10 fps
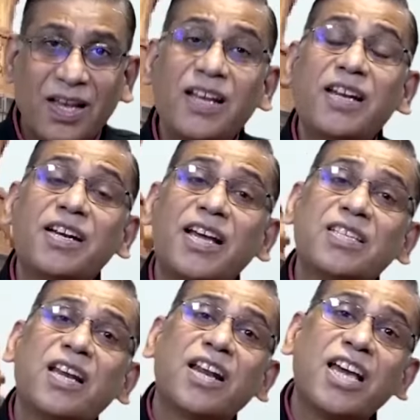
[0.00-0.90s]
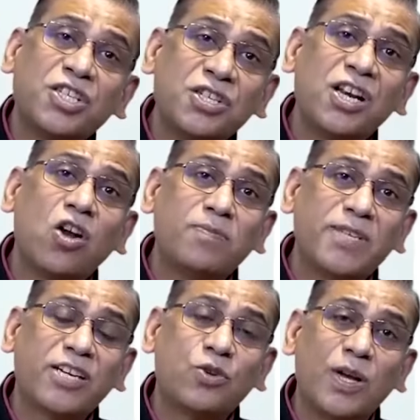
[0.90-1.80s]
And it has a rational
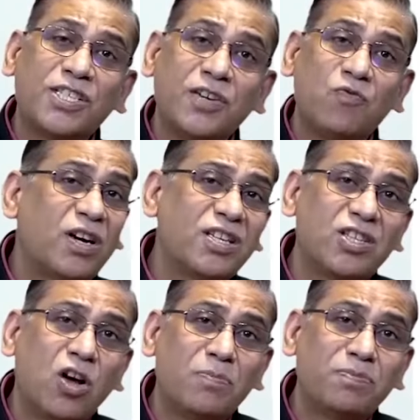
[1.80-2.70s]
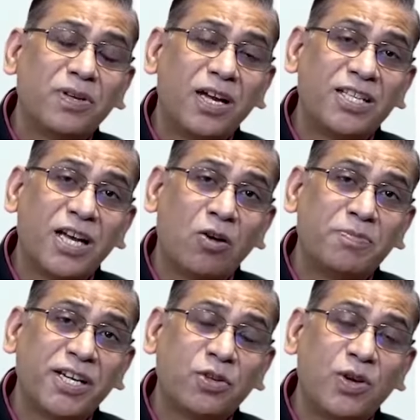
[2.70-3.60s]
object to achieve. What is the
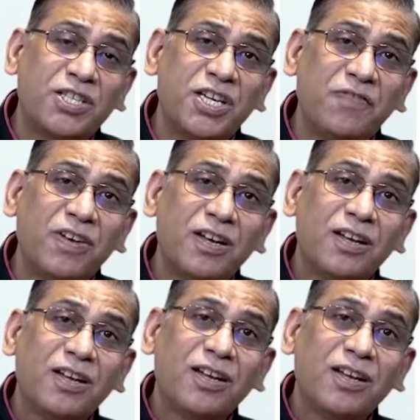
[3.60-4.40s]
object to achieve?